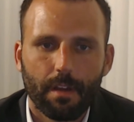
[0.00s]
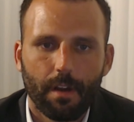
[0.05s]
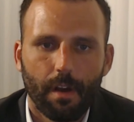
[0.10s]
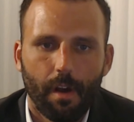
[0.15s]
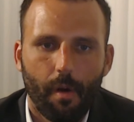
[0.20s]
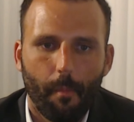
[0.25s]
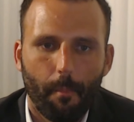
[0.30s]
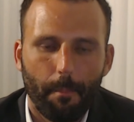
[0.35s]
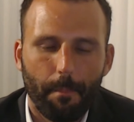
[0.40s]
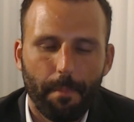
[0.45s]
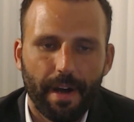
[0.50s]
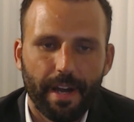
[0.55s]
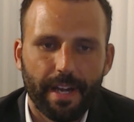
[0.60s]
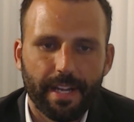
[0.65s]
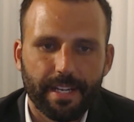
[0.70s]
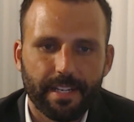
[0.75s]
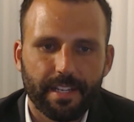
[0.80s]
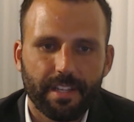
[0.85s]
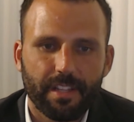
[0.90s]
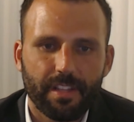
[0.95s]
but
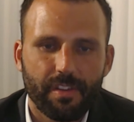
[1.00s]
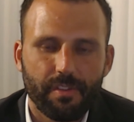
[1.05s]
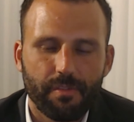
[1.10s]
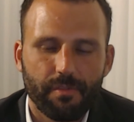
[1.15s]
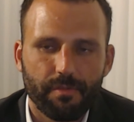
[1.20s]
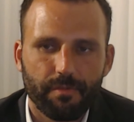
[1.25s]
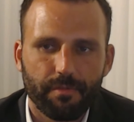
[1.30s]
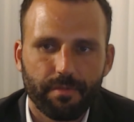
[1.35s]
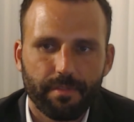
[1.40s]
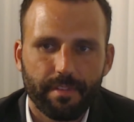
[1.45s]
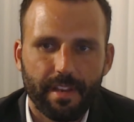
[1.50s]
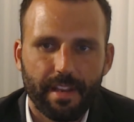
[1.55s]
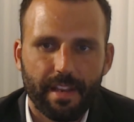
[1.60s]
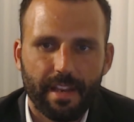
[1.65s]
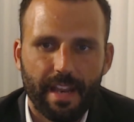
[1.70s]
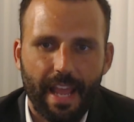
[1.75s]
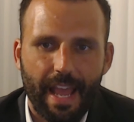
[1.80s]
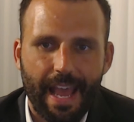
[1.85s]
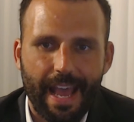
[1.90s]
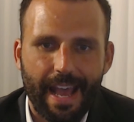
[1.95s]
you
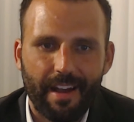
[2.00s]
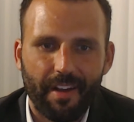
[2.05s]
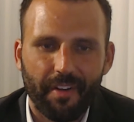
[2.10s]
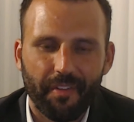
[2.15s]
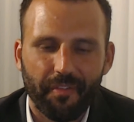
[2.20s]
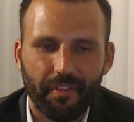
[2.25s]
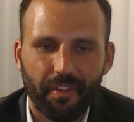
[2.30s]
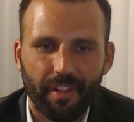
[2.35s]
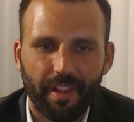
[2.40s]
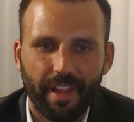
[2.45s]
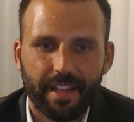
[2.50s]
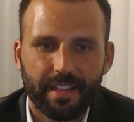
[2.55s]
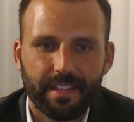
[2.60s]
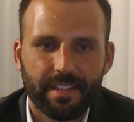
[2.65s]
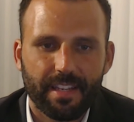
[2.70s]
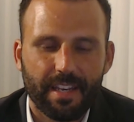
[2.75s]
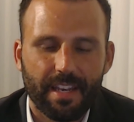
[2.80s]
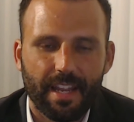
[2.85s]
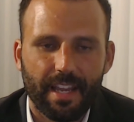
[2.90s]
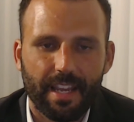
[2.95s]
have less at
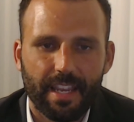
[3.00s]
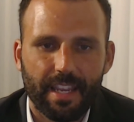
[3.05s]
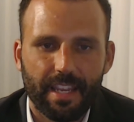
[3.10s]
night,